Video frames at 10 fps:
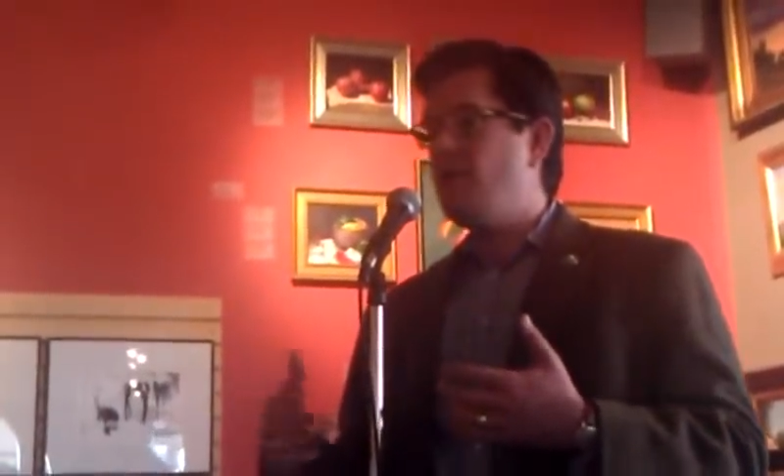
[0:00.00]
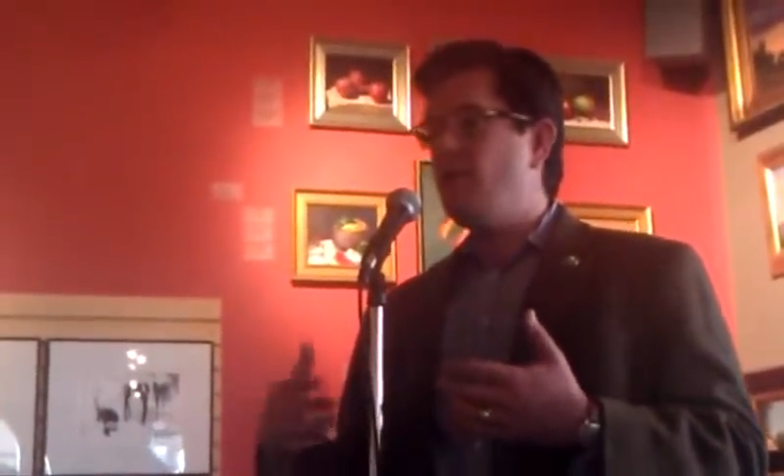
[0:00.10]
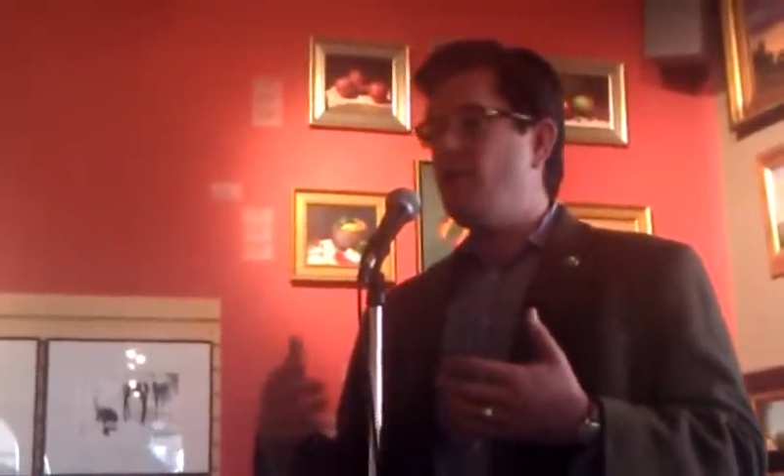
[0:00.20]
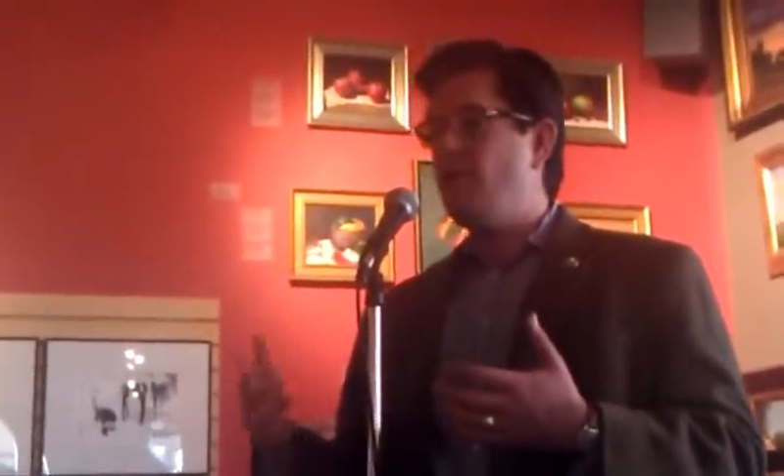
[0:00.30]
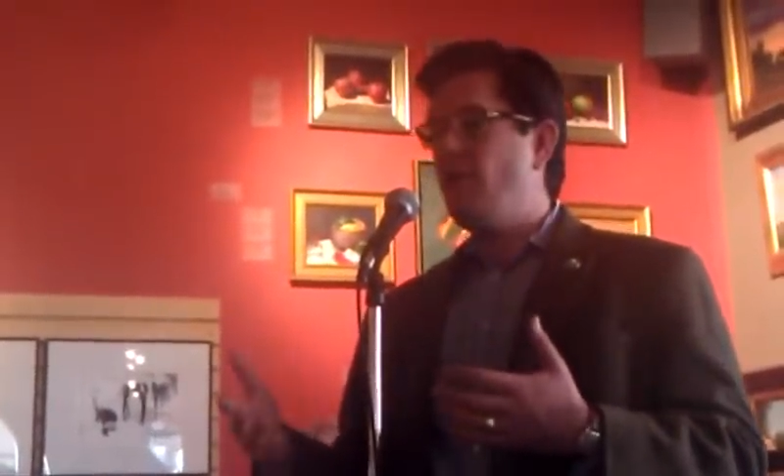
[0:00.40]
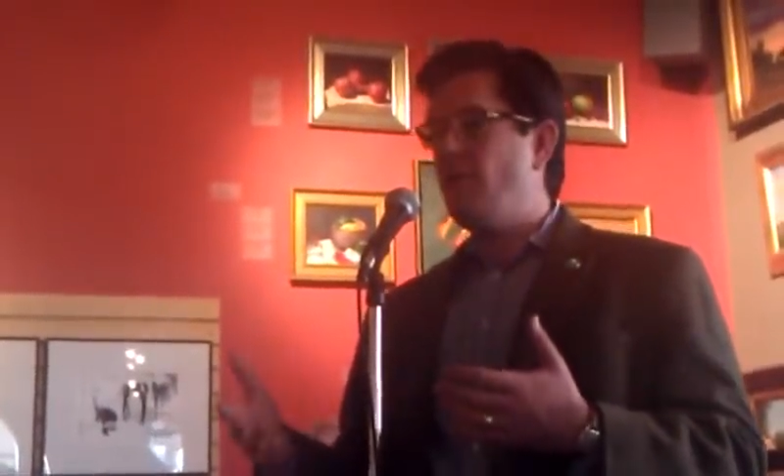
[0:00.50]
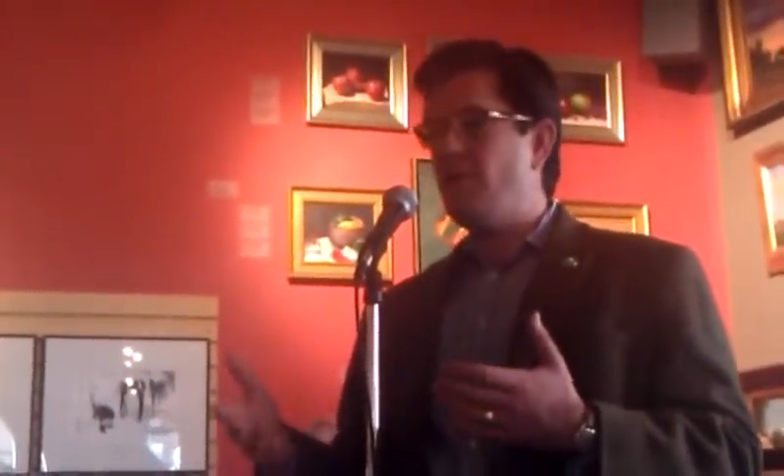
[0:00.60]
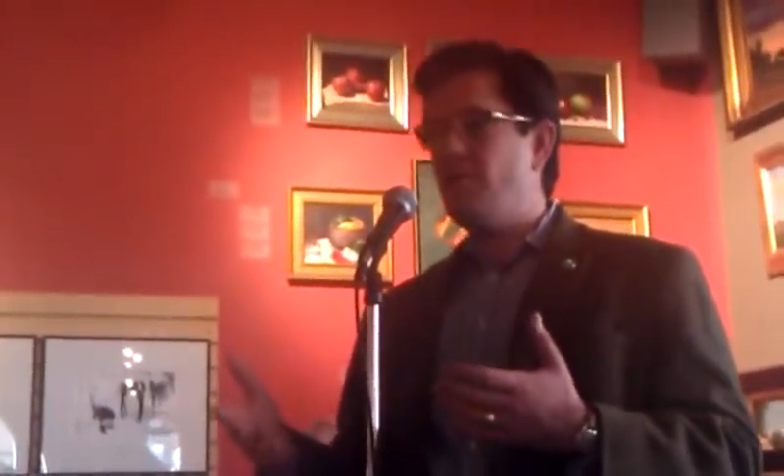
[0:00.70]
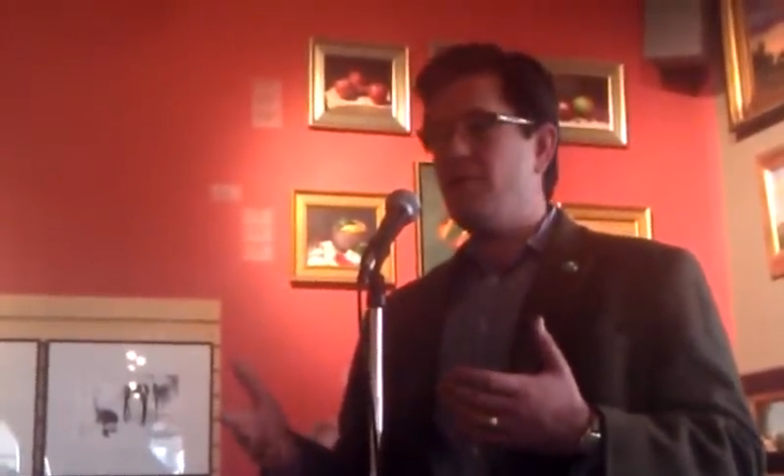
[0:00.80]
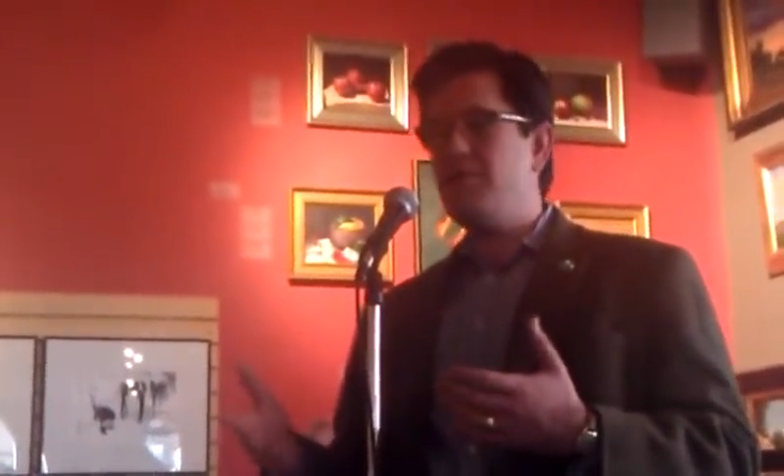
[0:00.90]
we're no
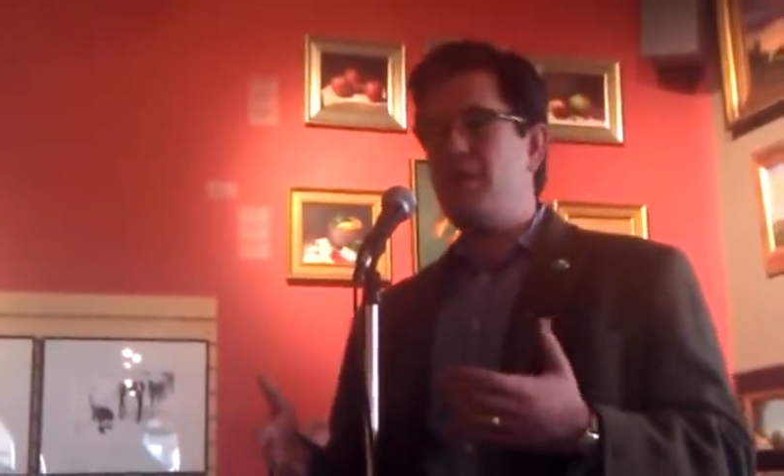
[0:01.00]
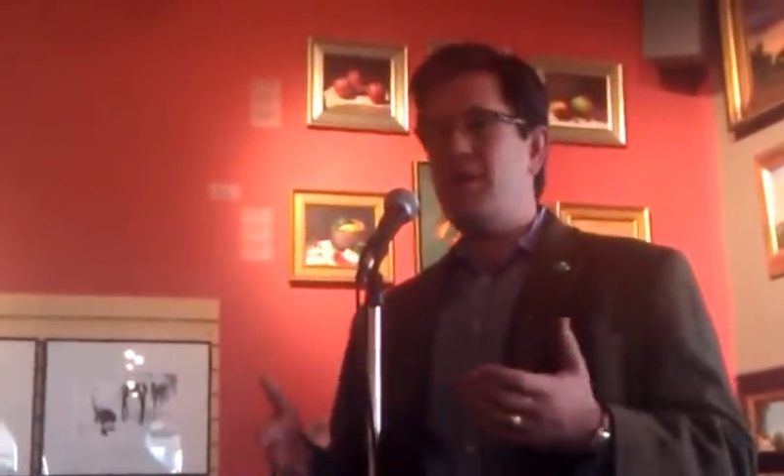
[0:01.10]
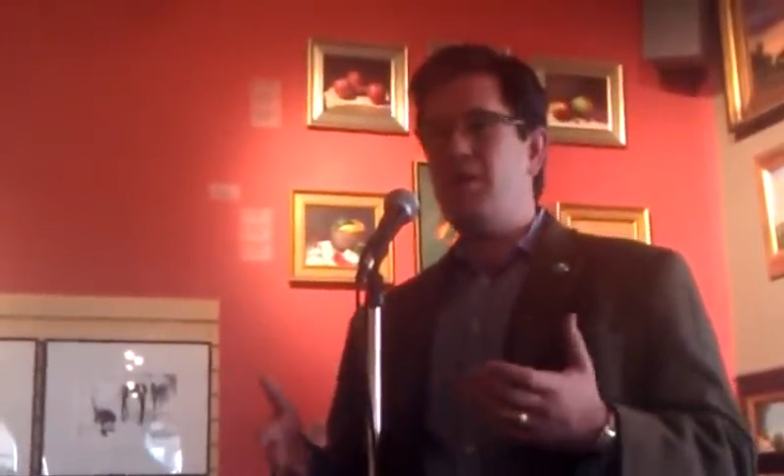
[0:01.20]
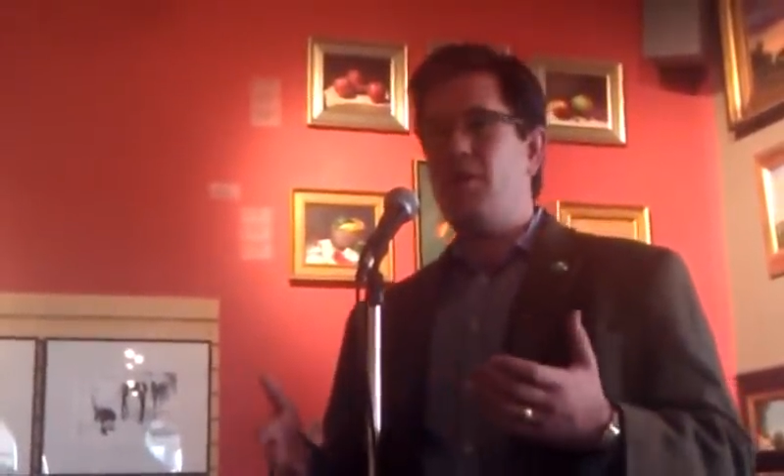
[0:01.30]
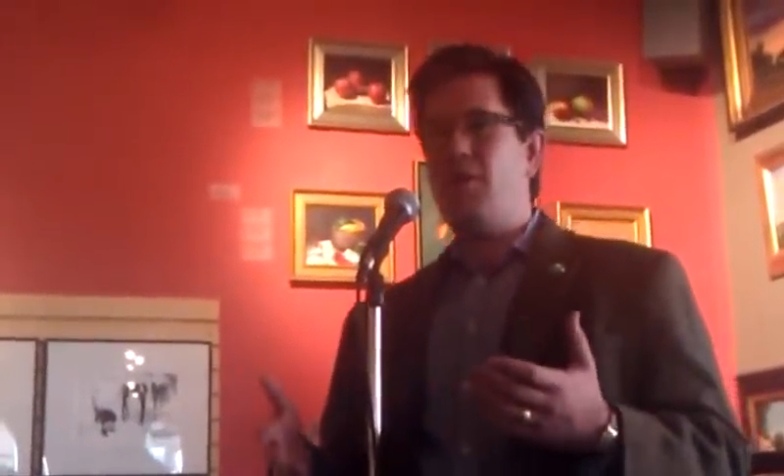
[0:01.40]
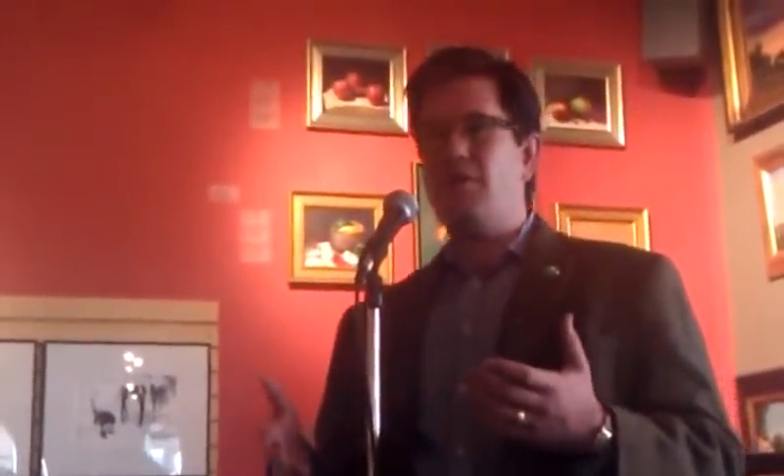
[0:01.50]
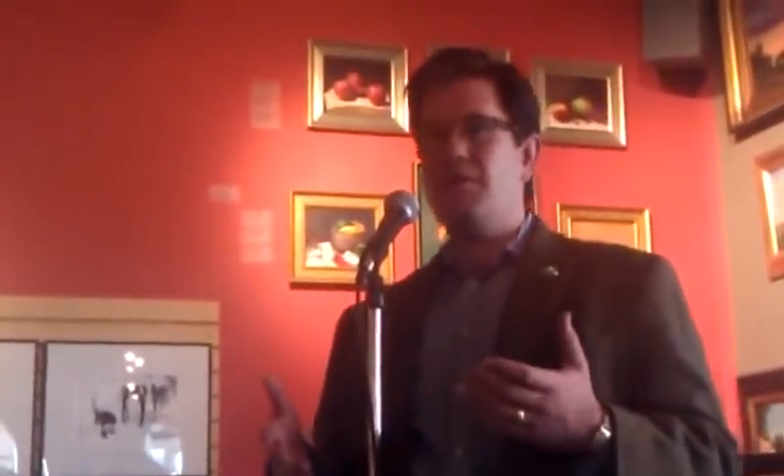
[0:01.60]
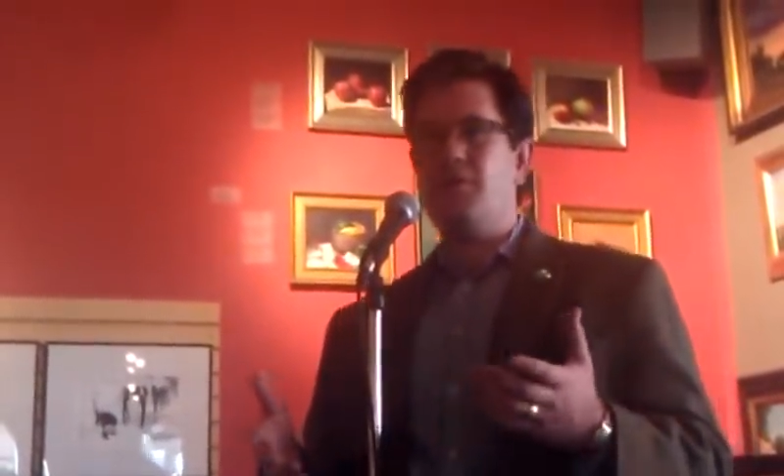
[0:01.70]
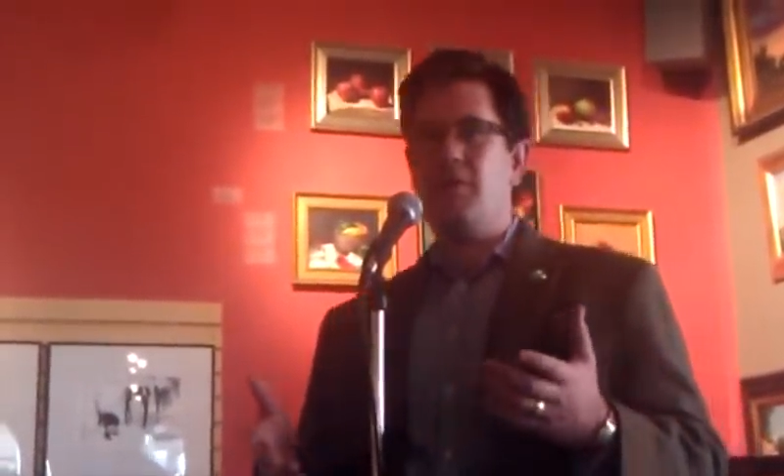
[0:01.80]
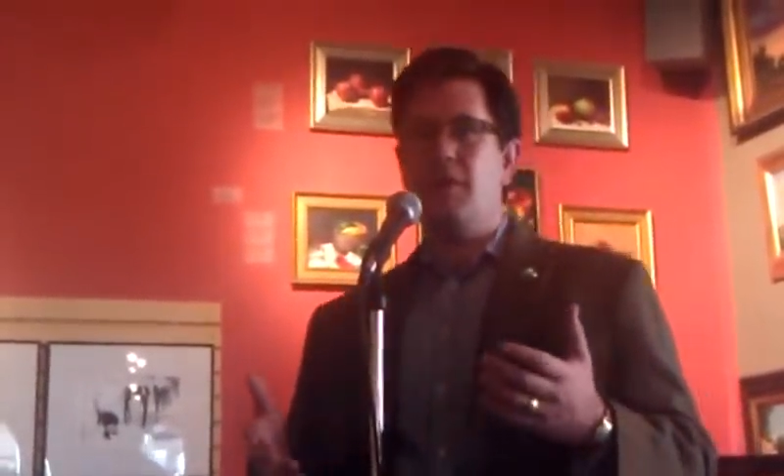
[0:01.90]
longer state-of-the-art
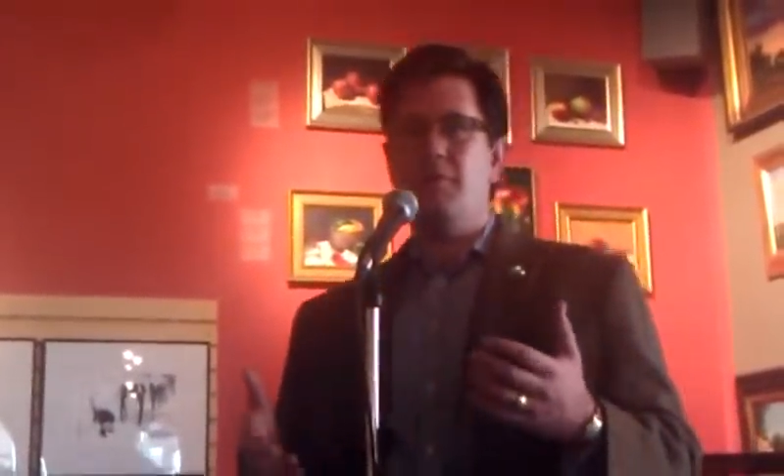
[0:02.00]
circa